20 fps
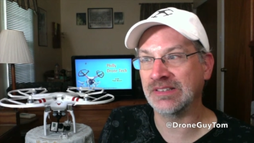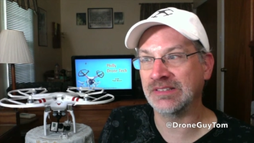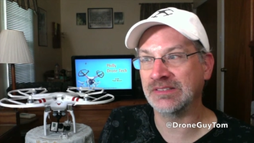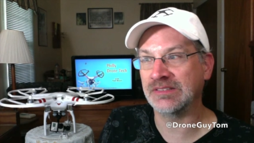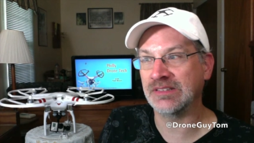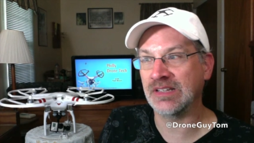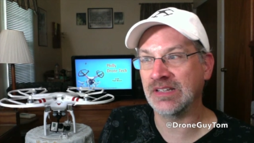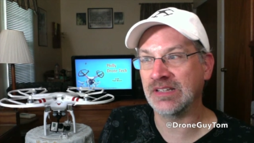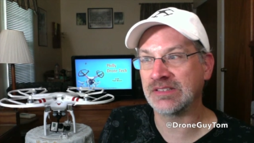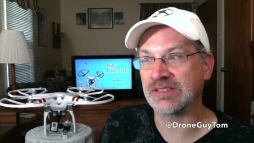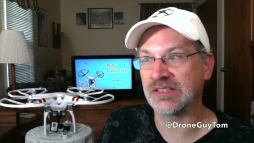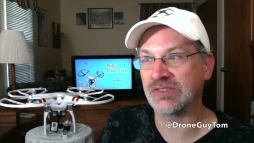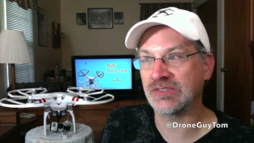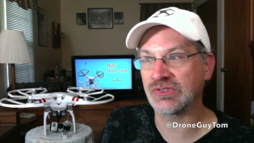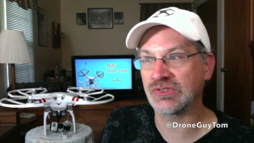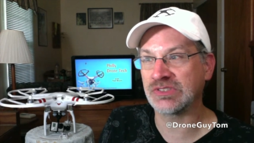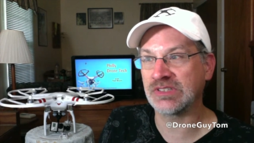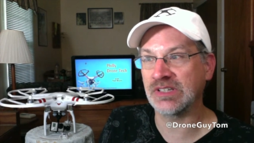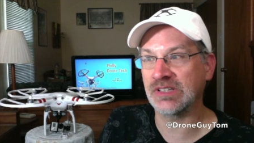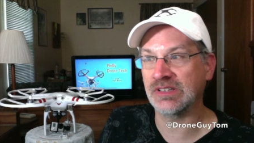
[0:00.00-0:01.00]
It's
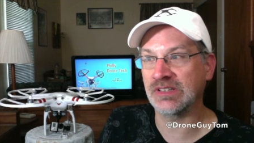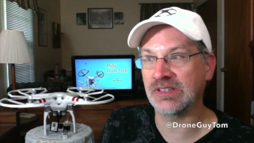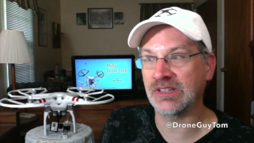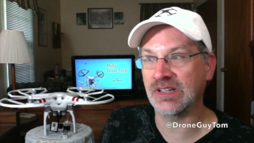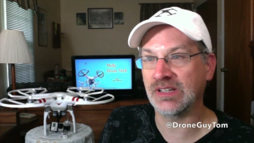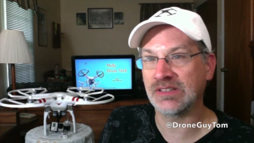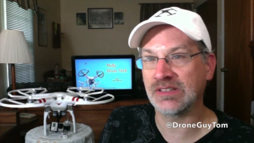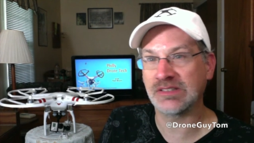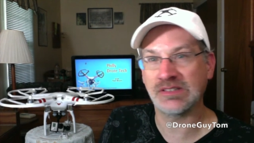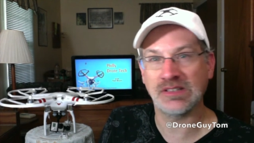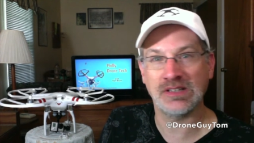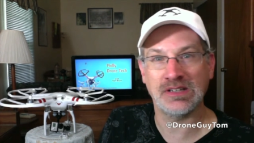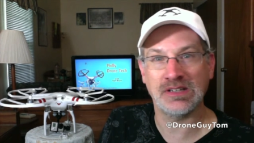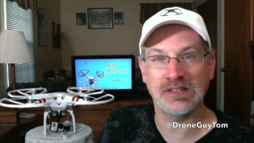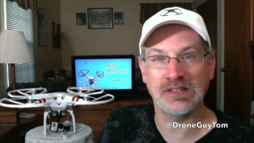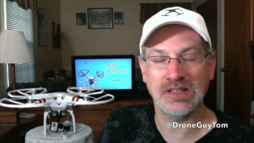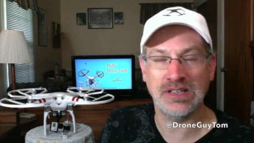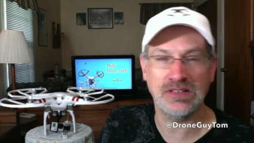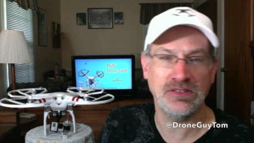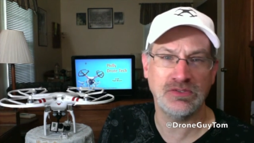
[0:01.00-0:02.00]
interesting that,
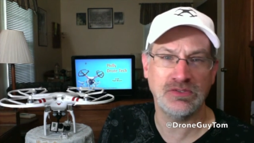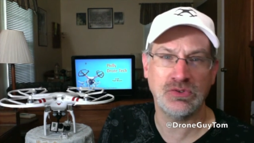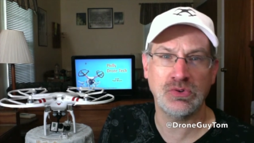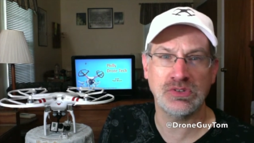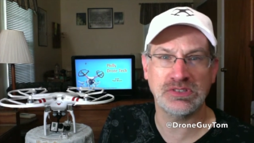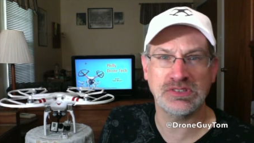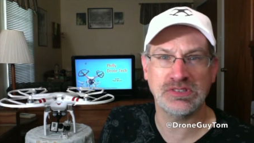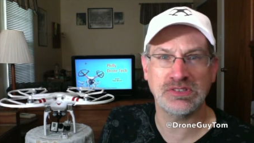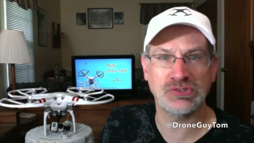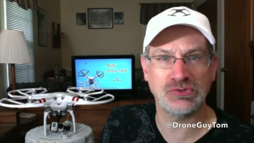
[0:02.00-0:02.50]
of course,